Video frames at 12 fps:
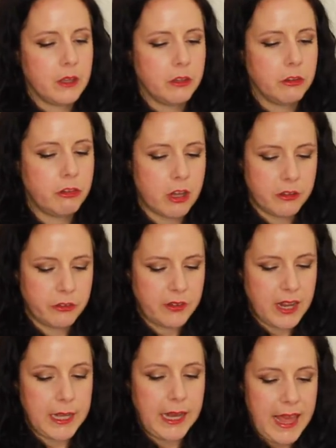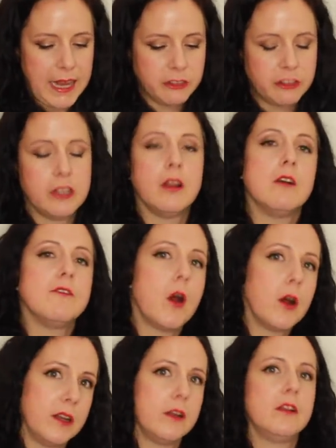just a collection of
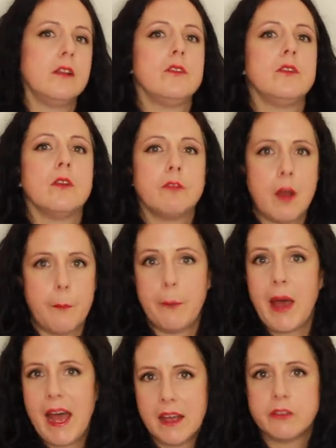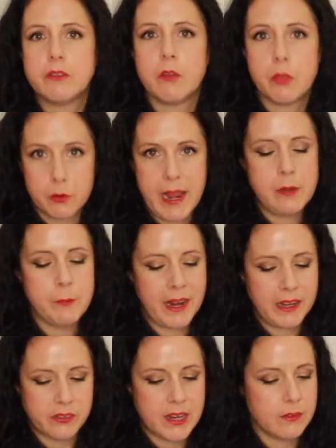articles from past Thread
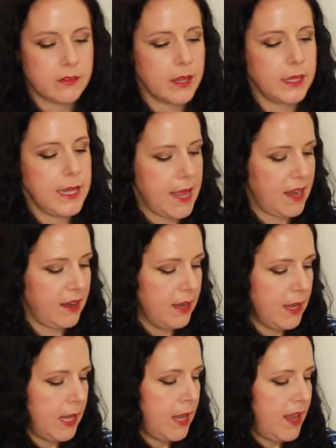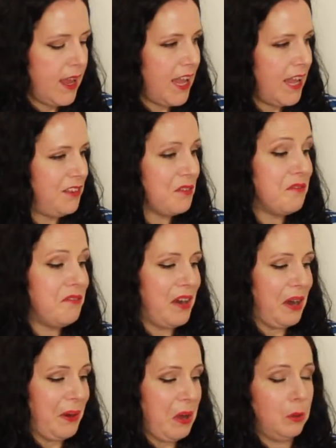magazines. Again, it's a
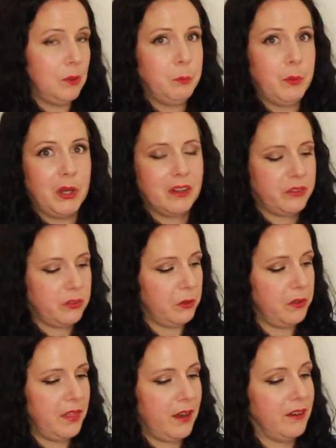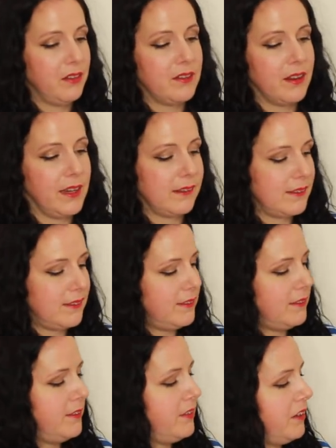very old book, so there is like
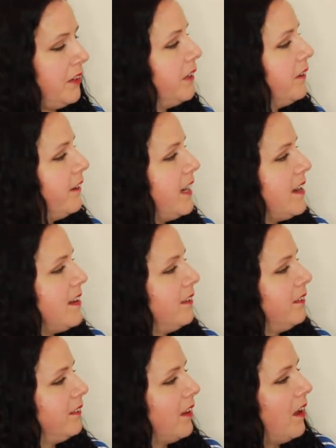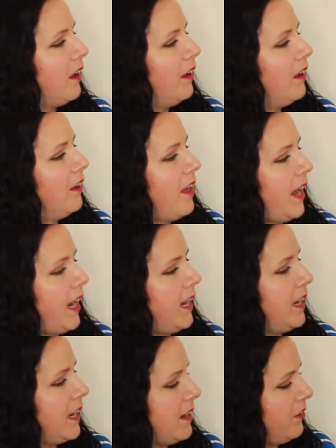serious
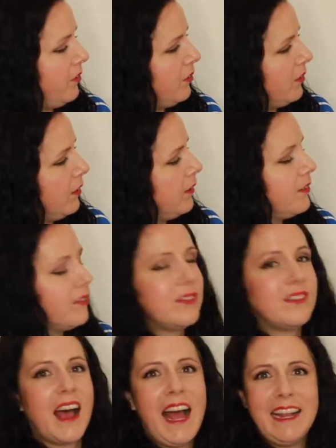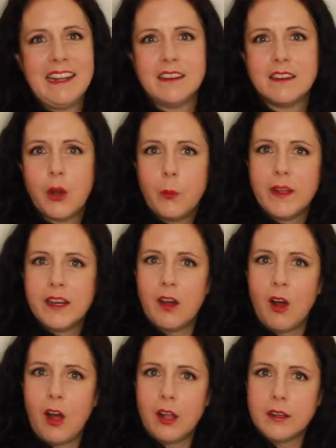80s style going
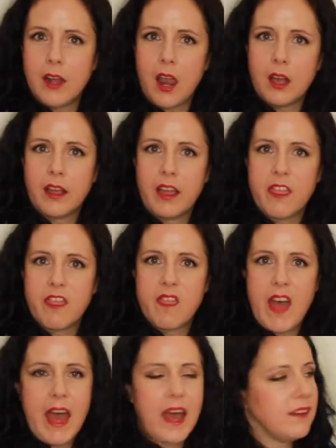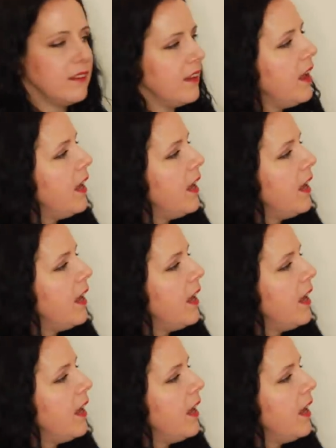on. Look at that.